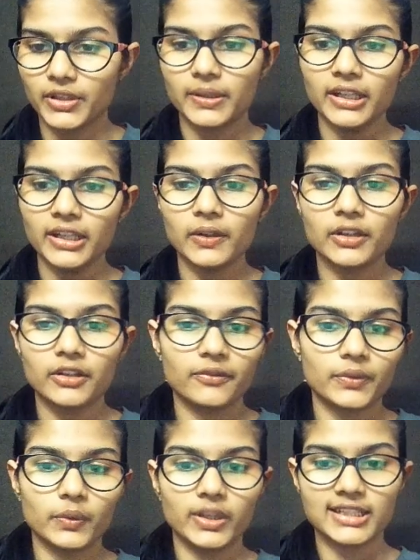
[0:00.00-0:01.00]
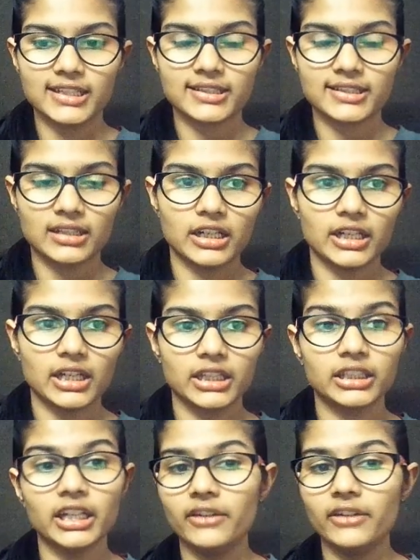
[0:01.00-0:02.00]
Okay, all of your ratings
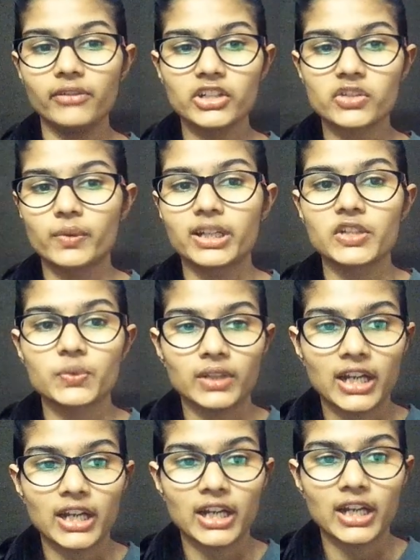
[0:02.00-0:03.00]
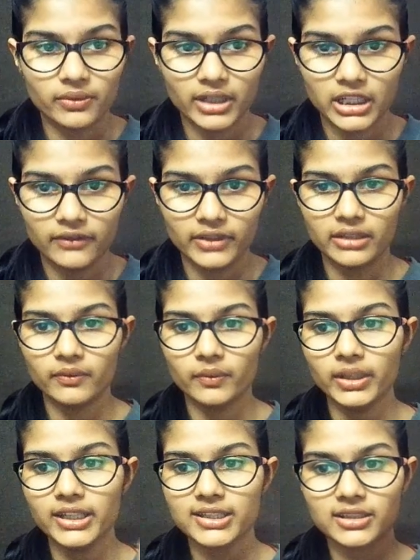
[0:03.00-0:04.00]
are the average rating, so that you are having it,
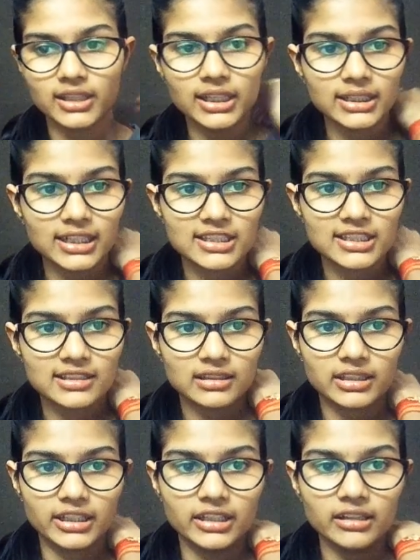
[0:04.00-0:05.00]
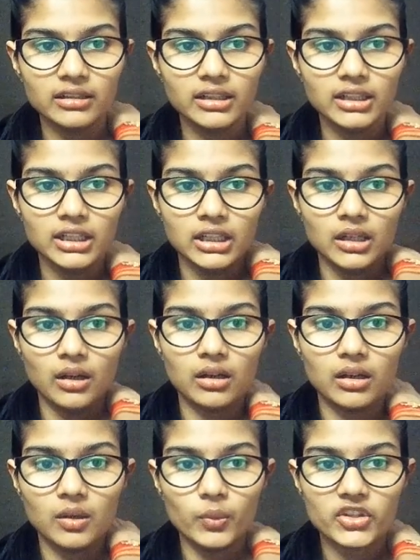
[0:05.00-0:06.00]
right? So yeah, that's the thing
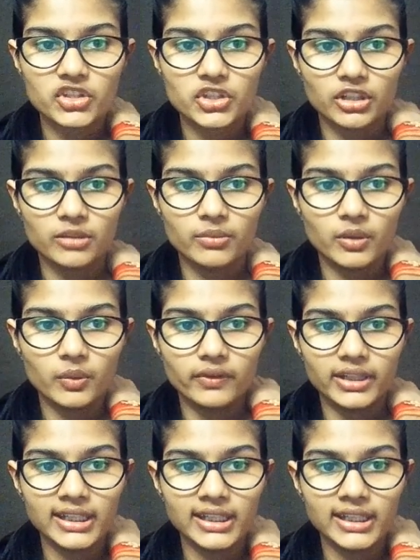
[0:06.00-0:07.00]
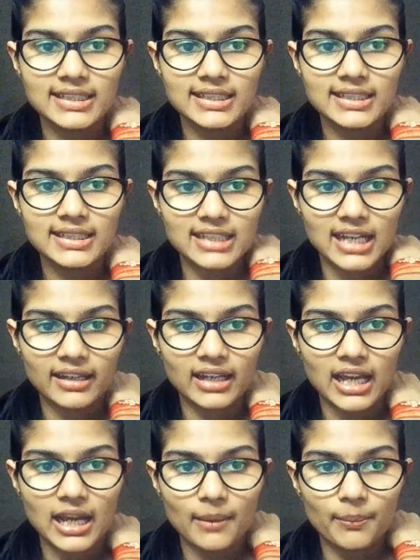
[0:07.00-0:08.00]
which could be very easily
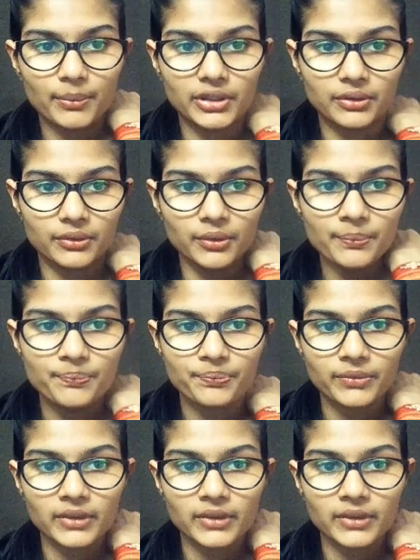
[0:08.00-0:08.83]
done up here.